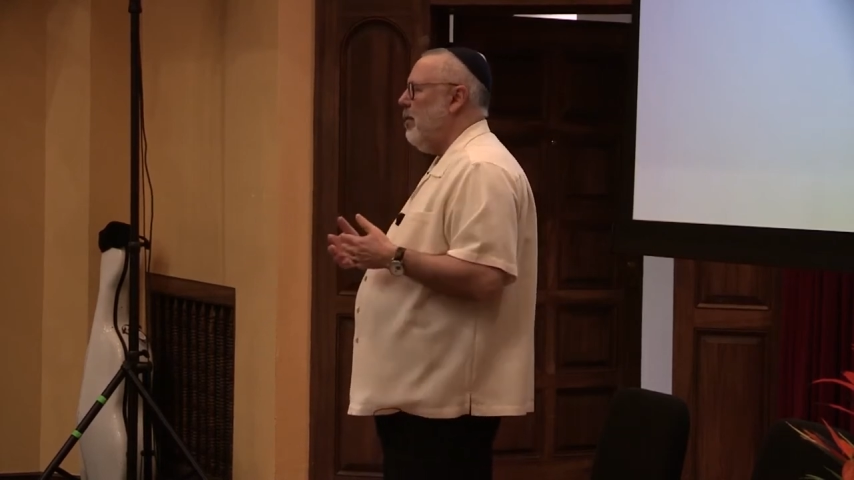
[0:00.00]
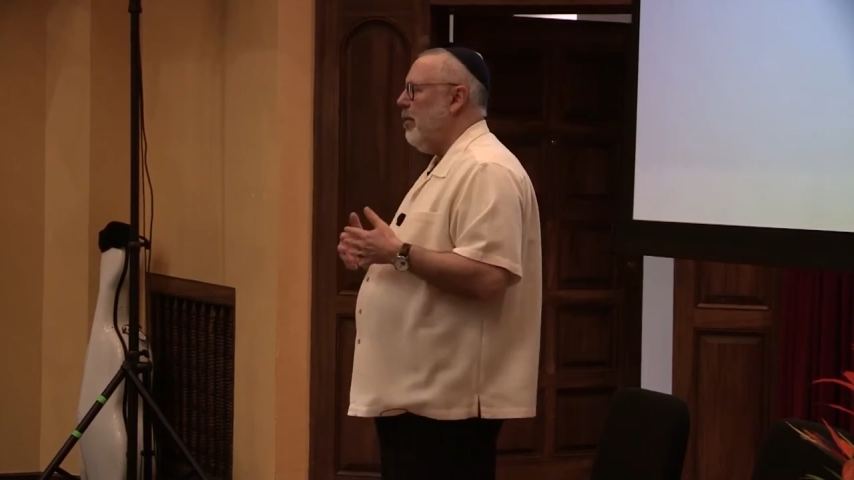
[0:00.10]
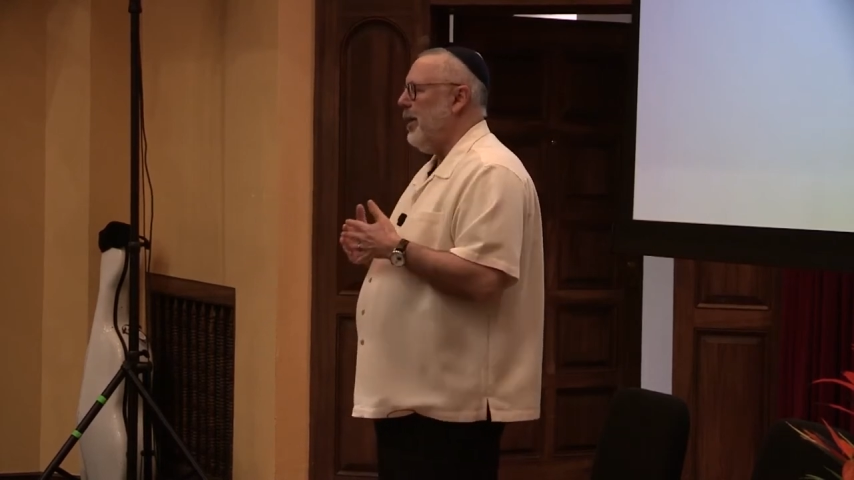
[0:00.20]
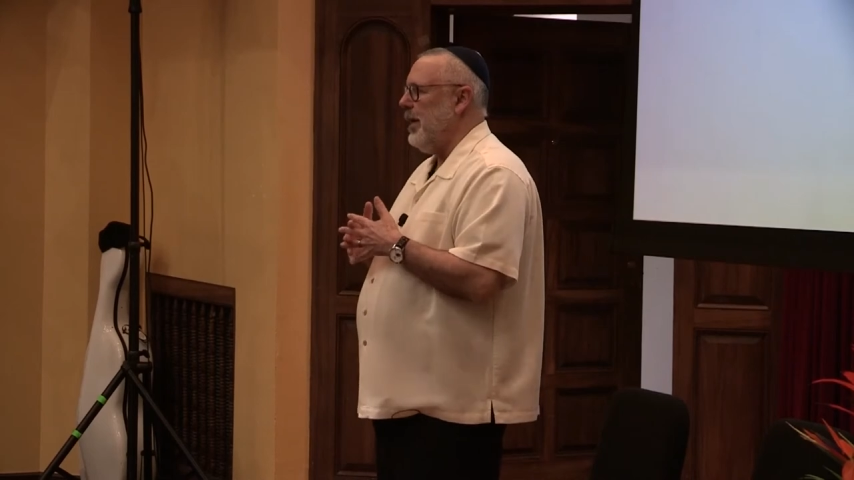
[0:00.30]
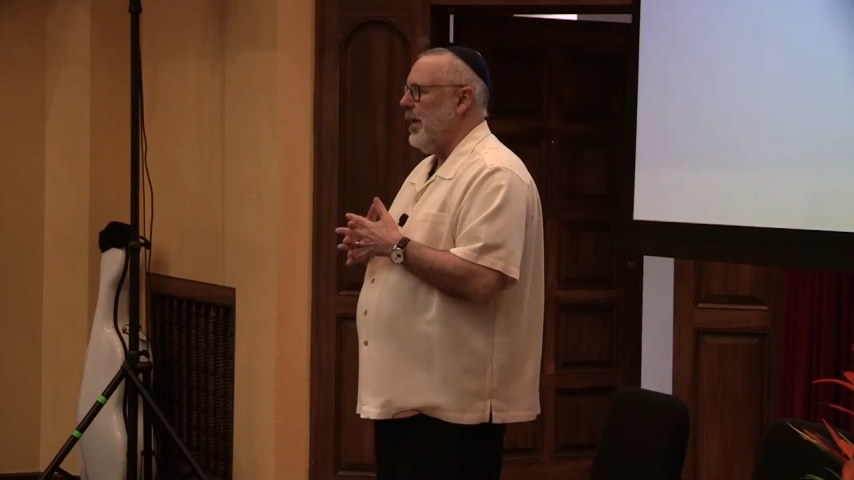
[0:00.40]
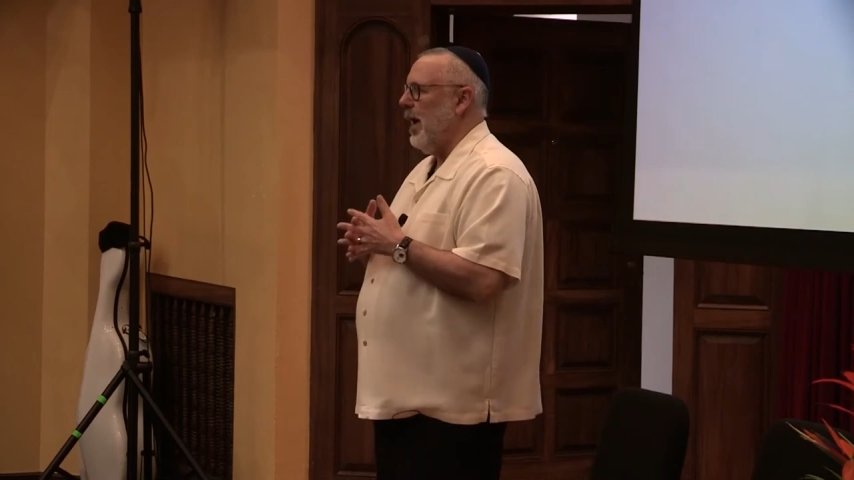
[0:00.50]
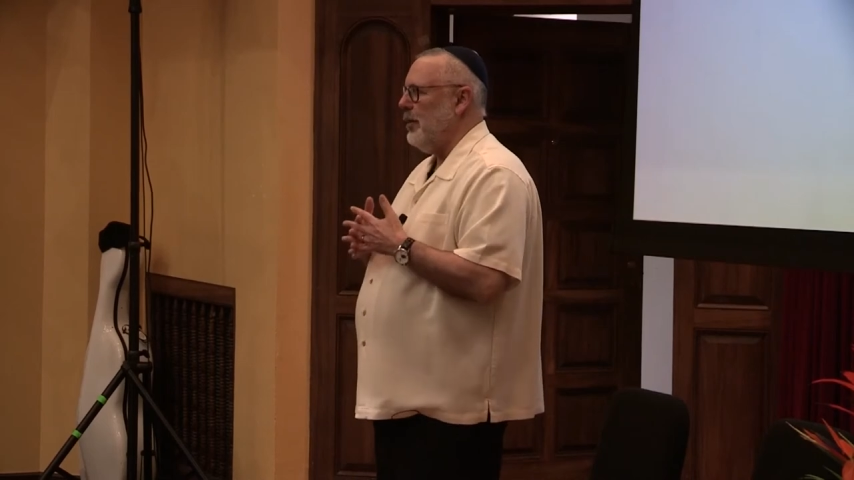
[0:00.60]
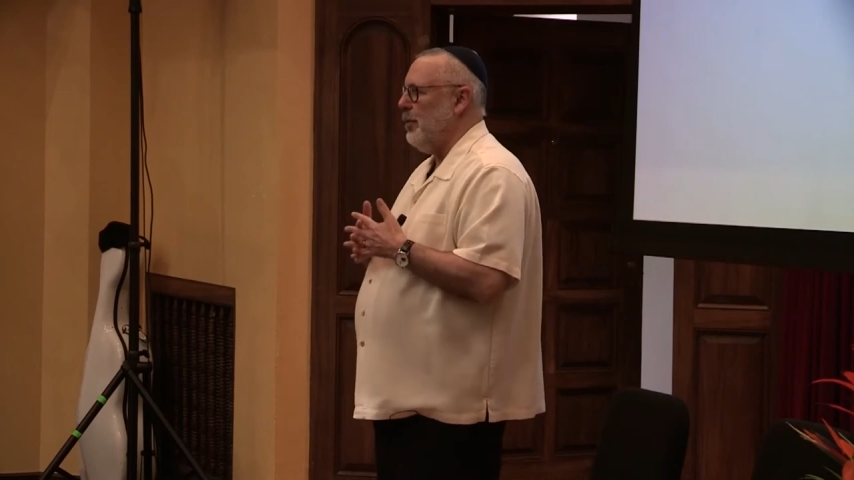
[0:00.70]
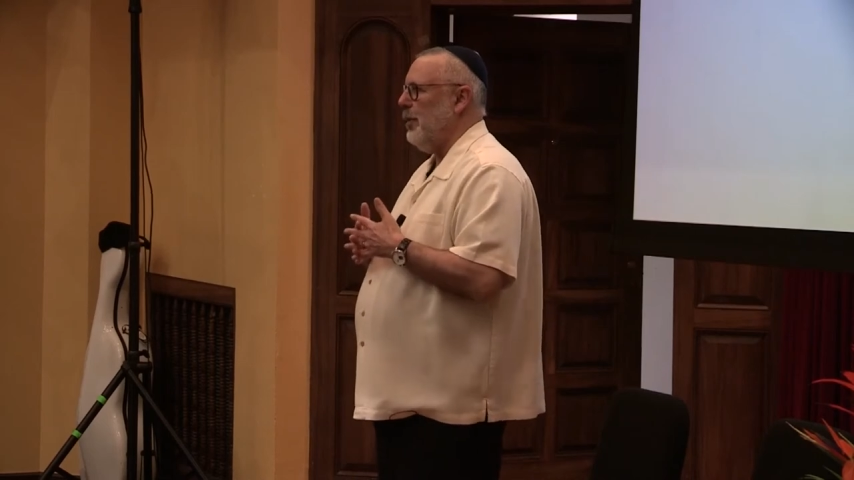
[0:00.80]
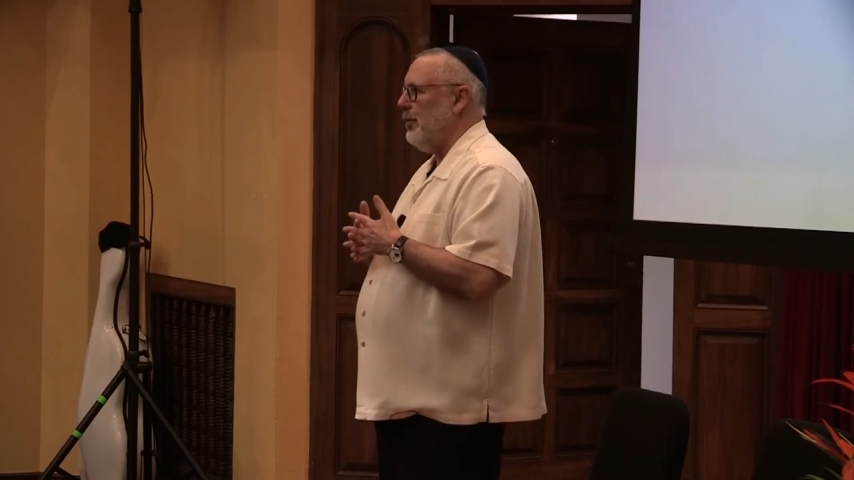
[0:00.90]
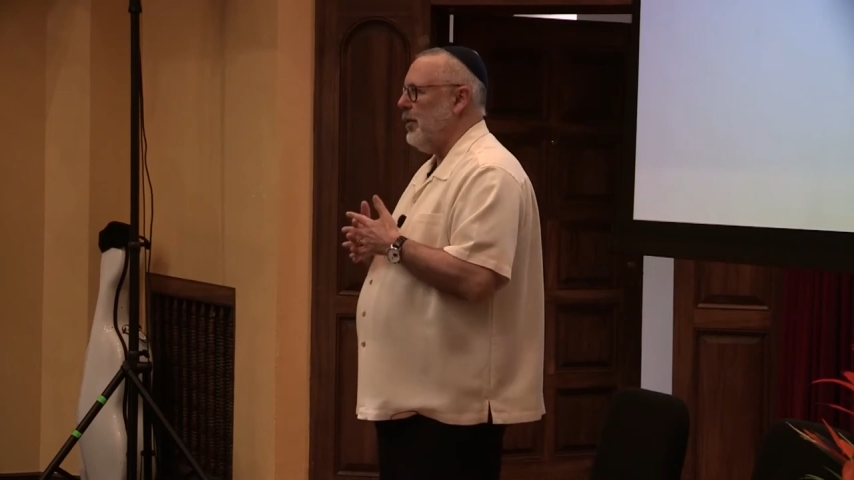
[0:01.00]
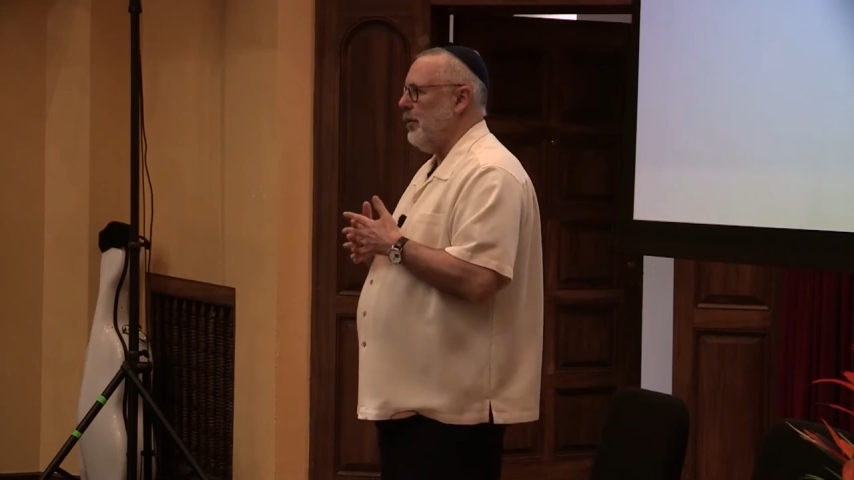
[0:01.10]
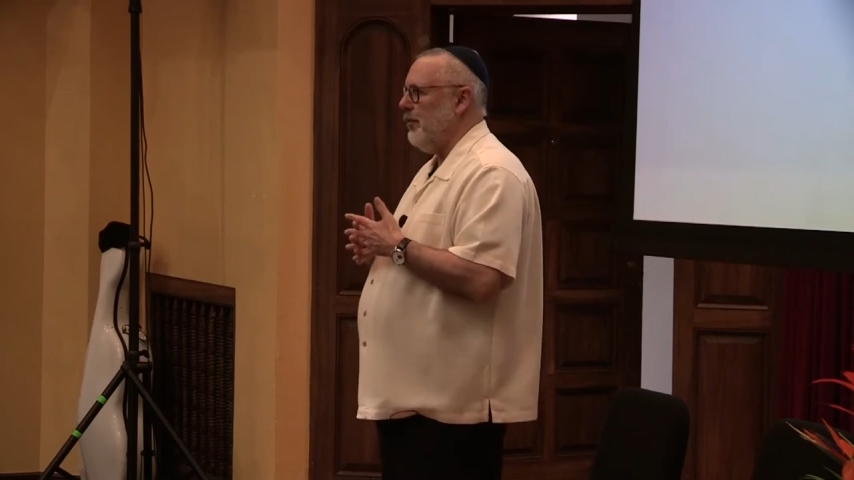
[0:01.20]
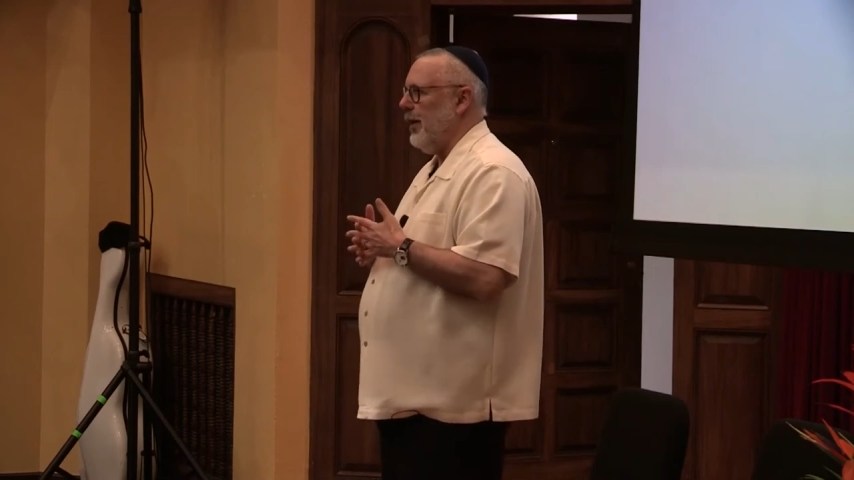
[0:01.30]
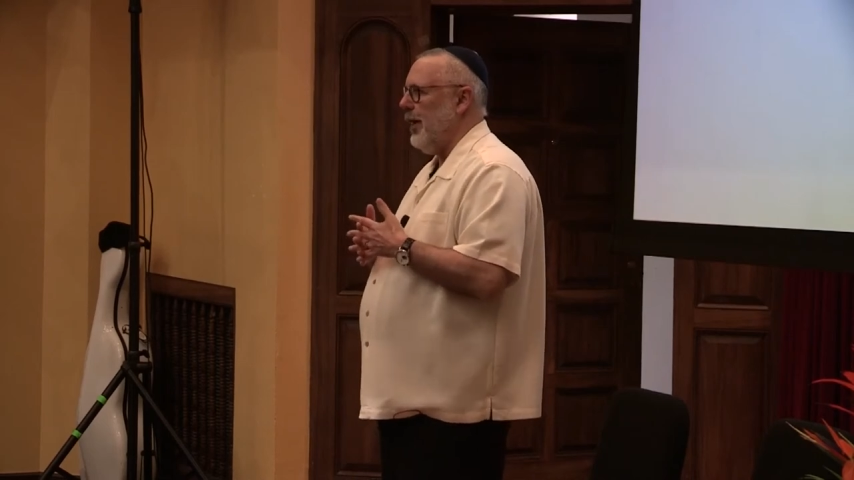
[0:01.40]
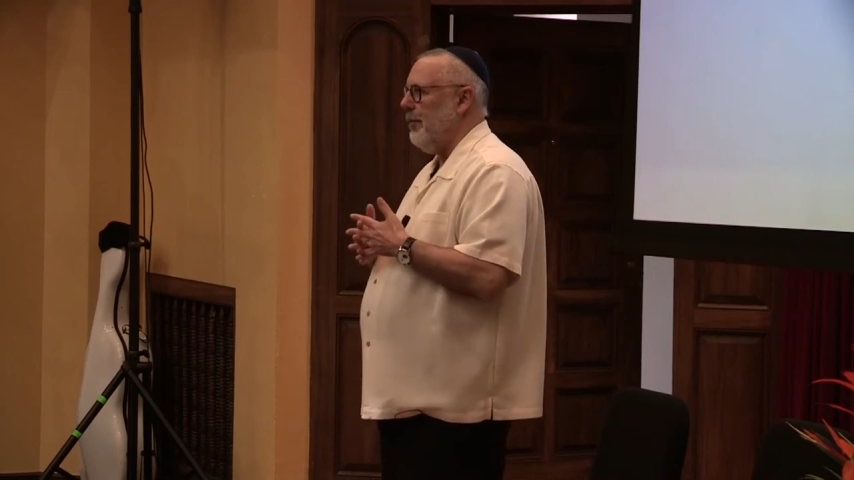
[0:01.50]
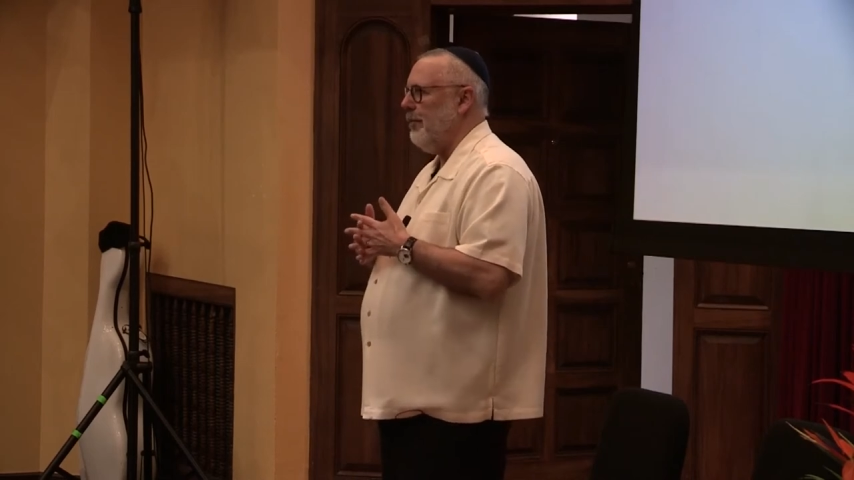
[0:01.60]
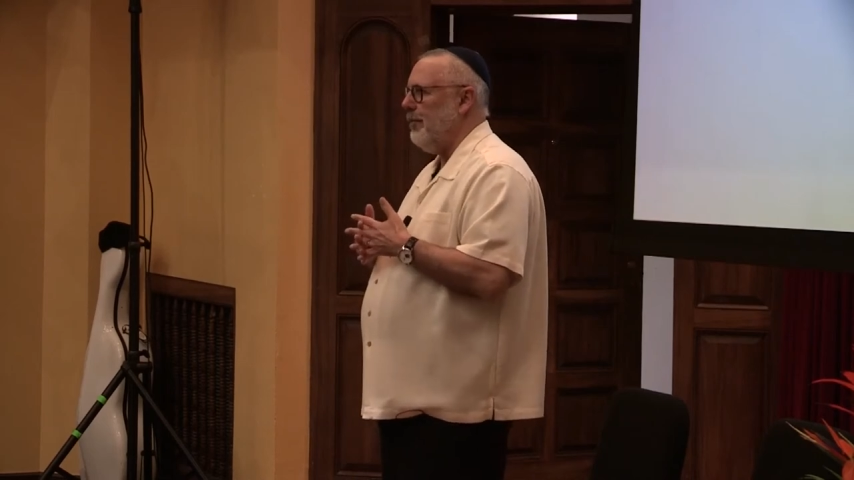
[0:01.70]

will be the Gospel of Sophia.